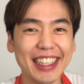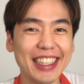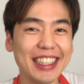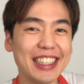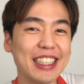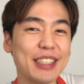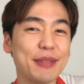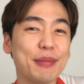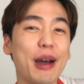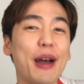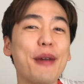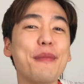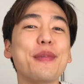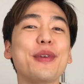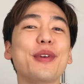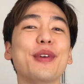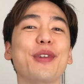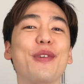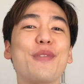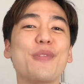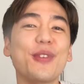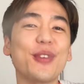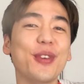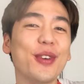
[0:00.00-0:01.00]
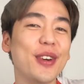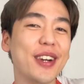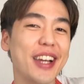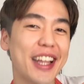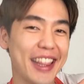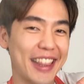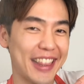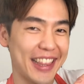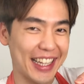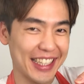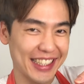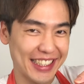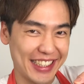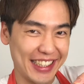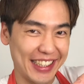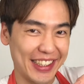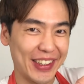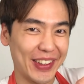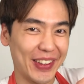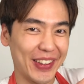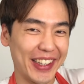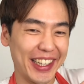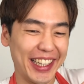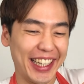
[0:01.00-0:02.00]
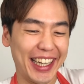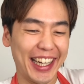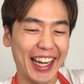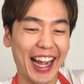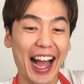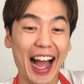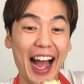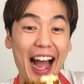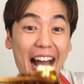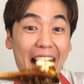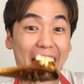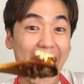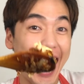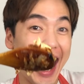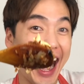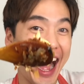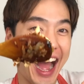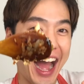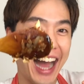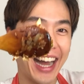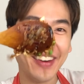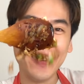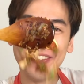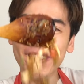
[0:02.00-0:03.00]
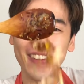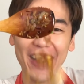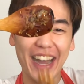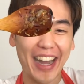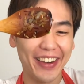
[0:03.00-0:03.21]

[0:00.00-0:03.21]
is my beautiful nasi goreng. Wow,